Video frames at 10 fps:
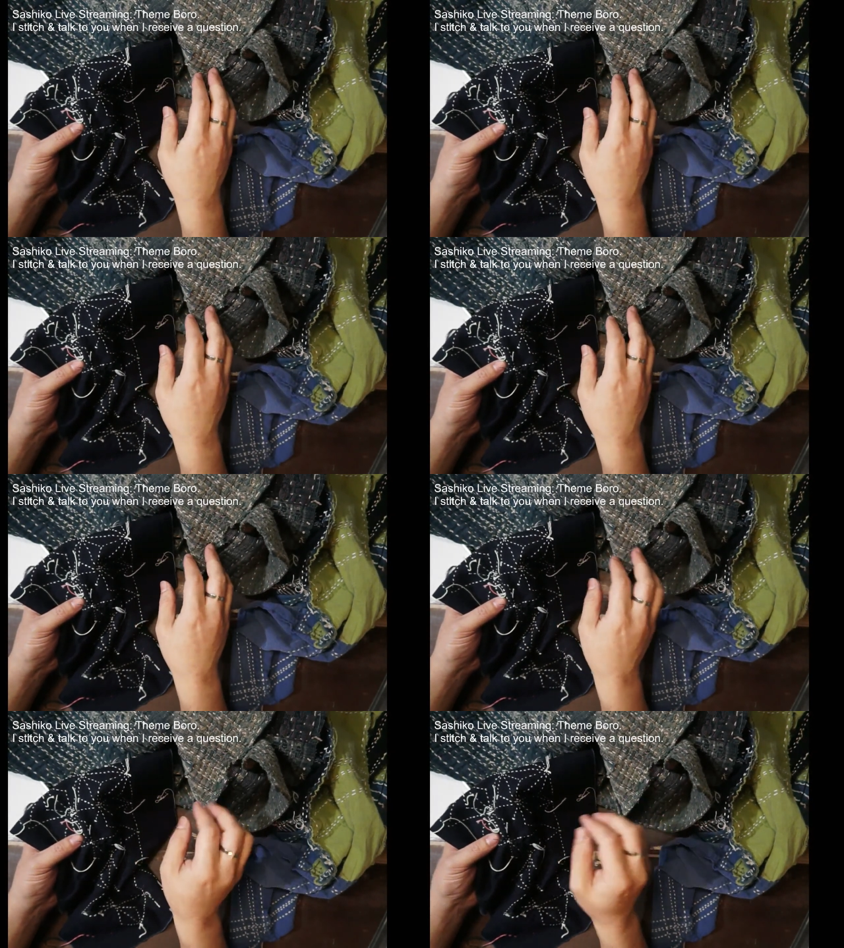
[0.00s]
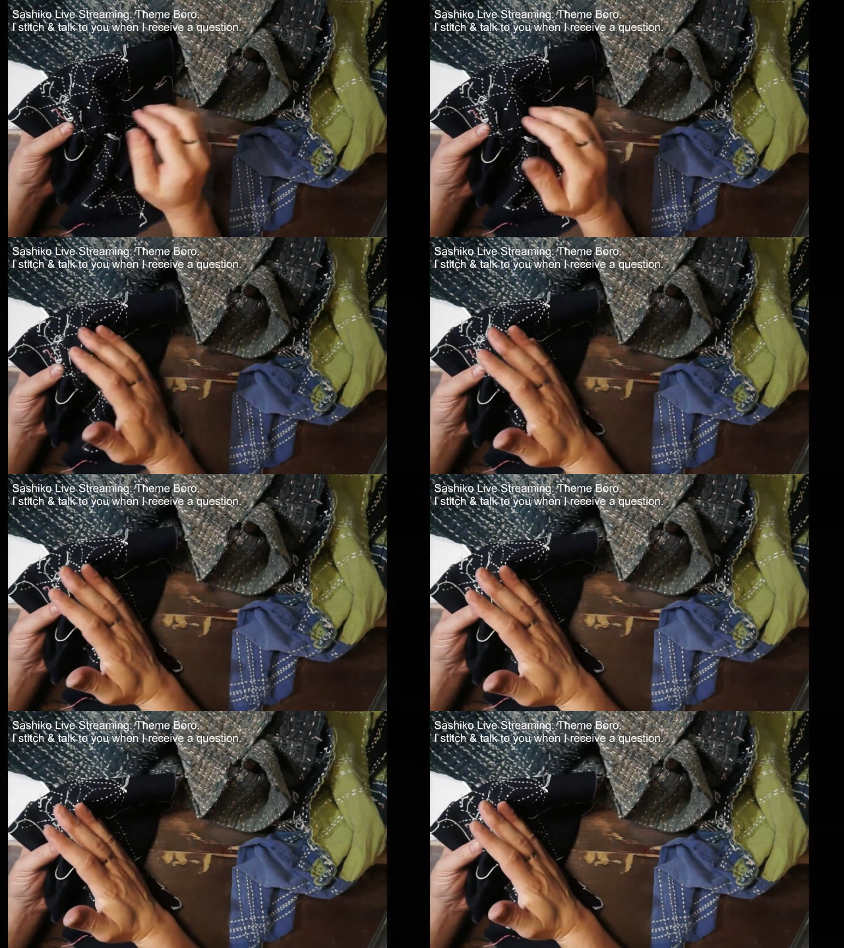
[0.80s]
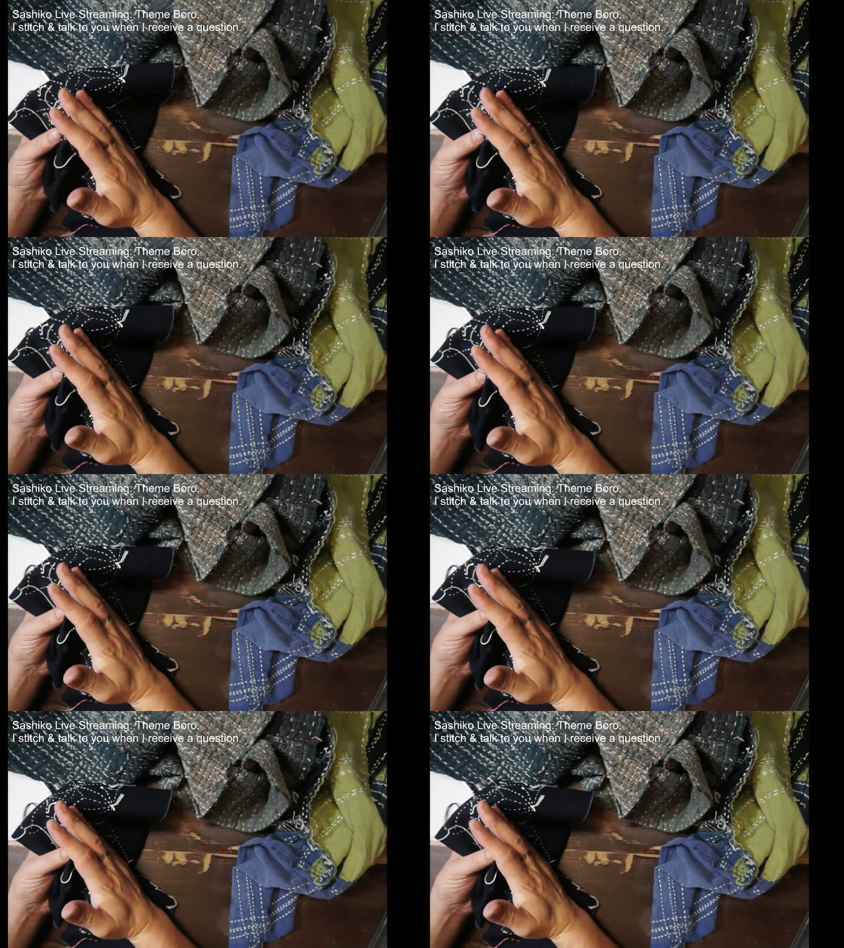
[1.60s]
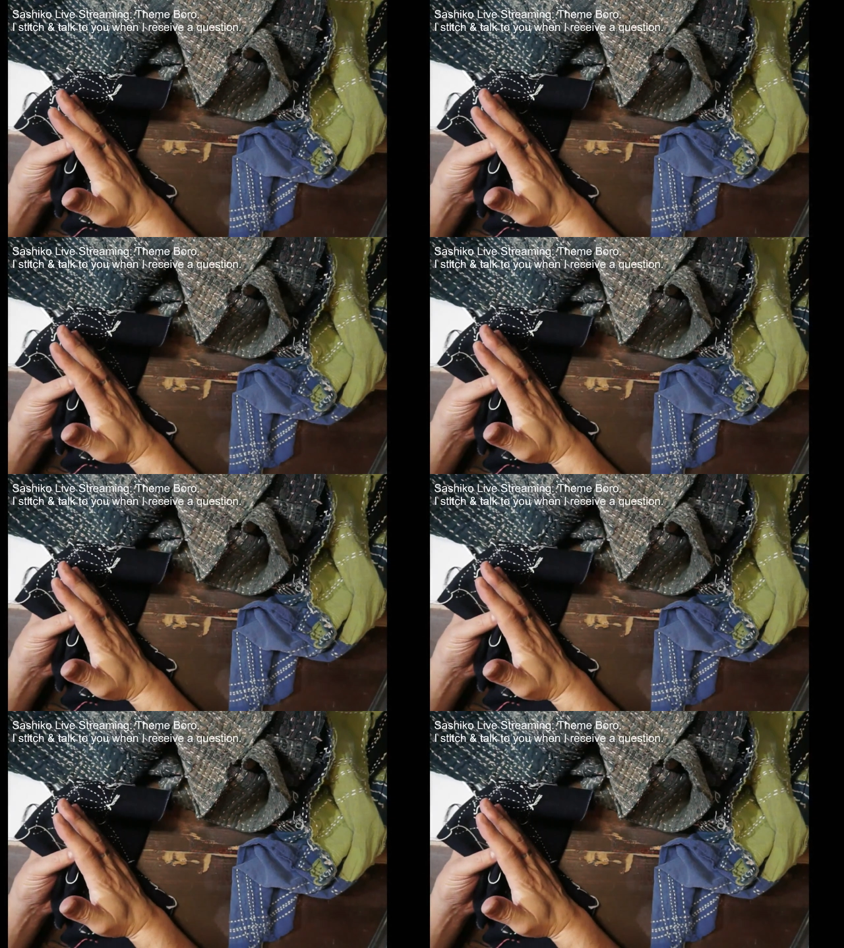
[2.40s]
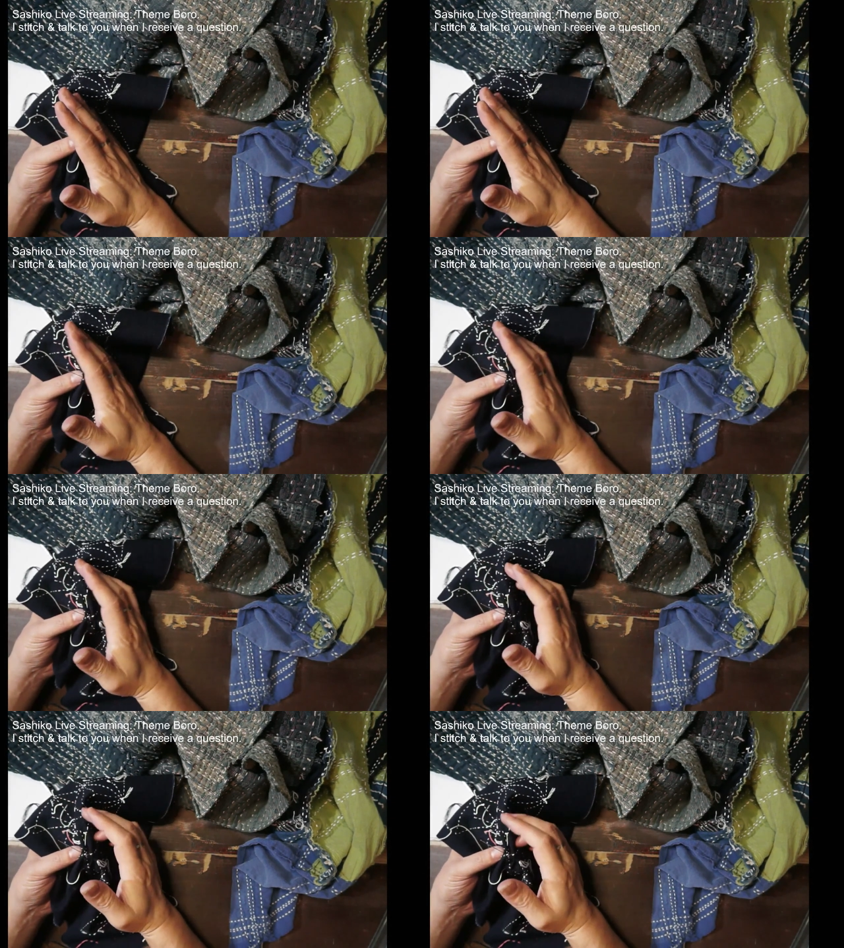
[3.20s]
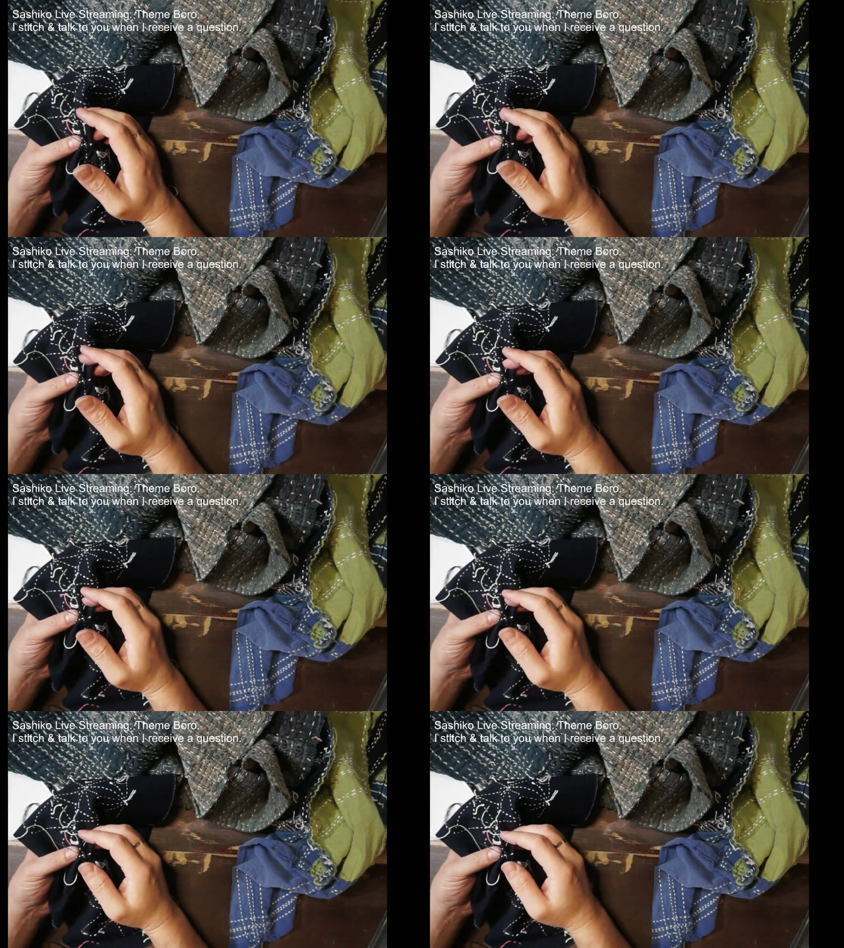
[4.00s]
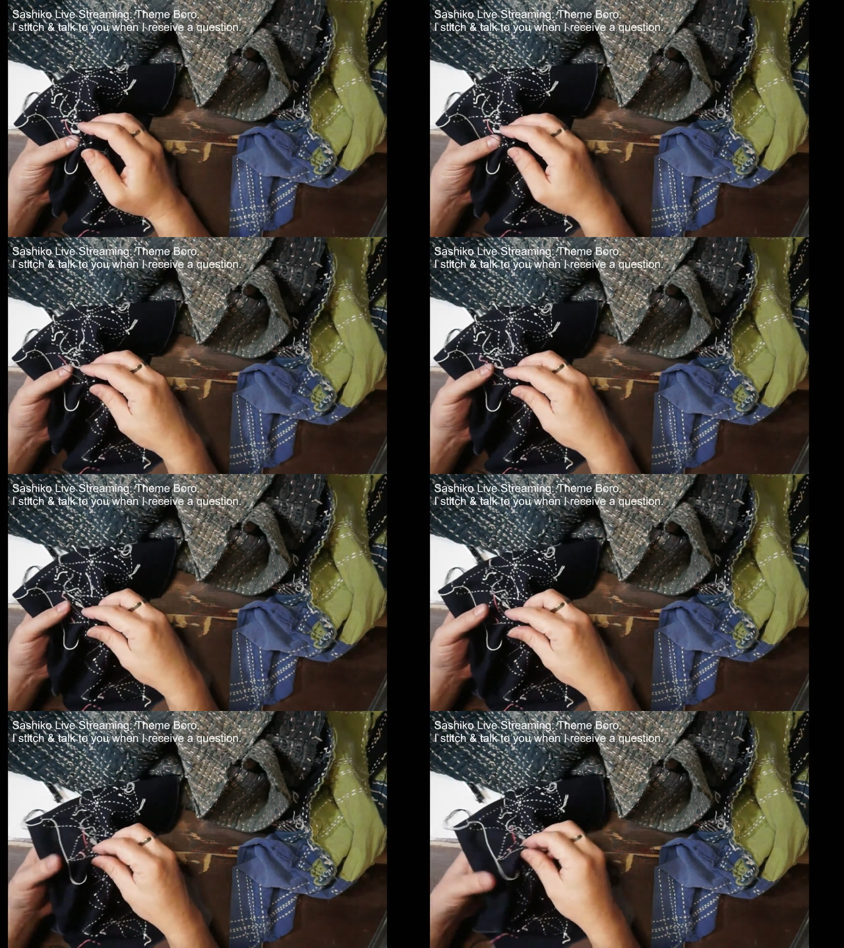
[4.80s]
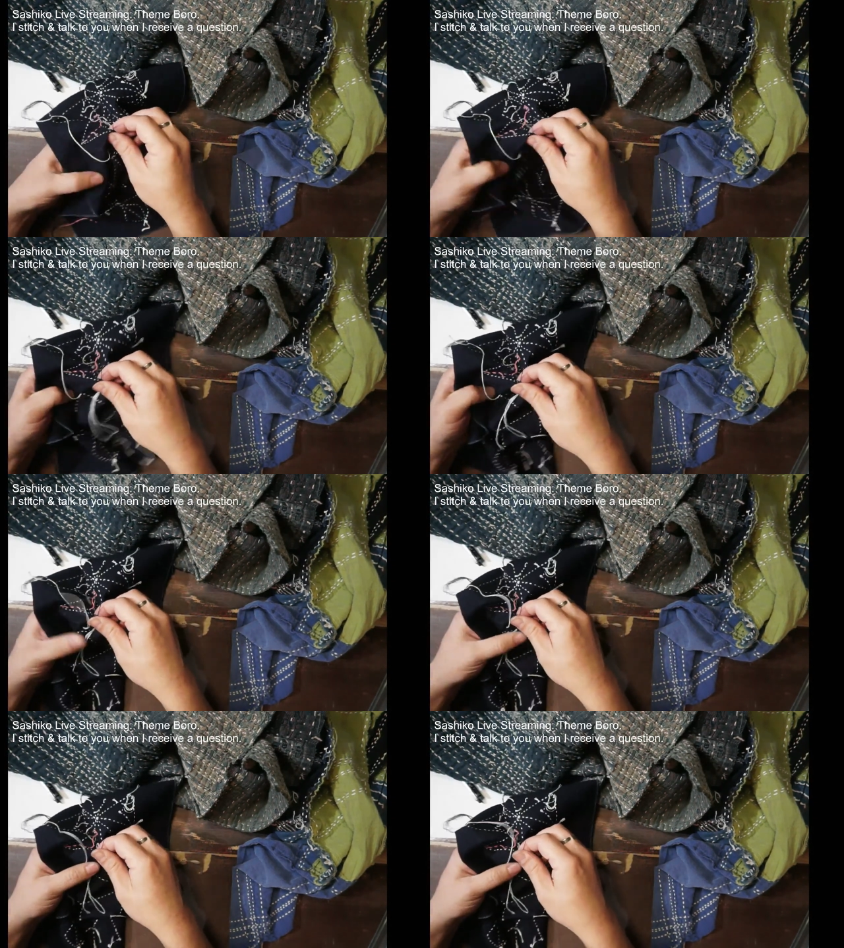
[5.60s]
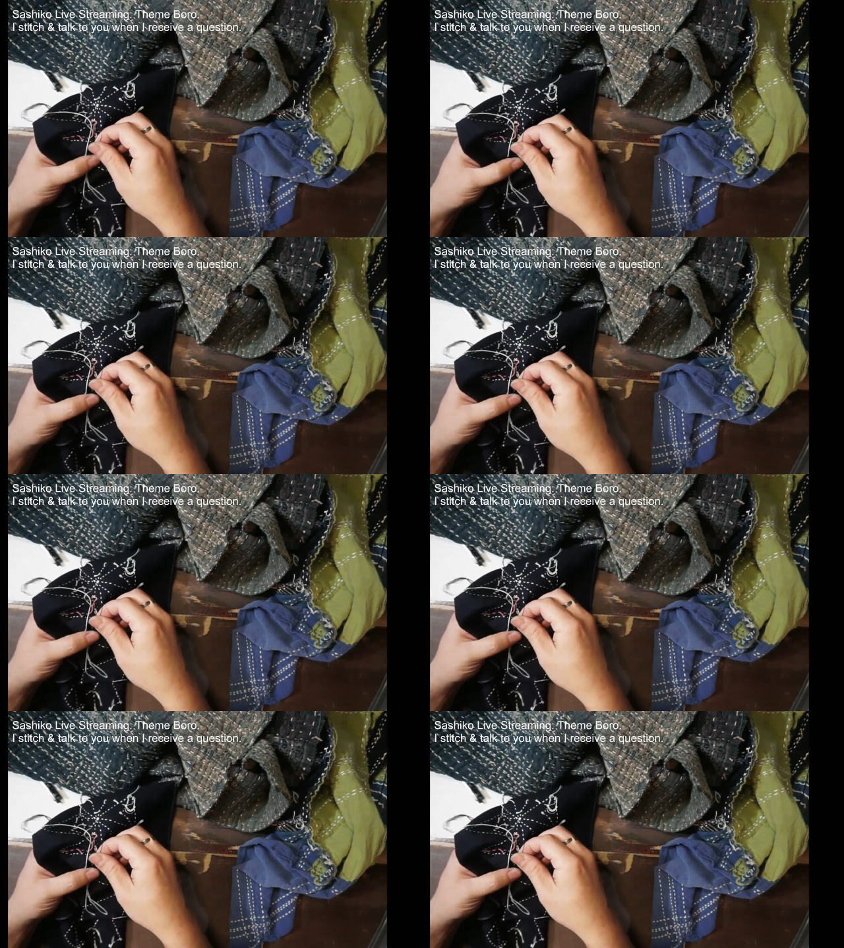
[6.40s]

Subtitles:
No face is visible, so there are no lips to read.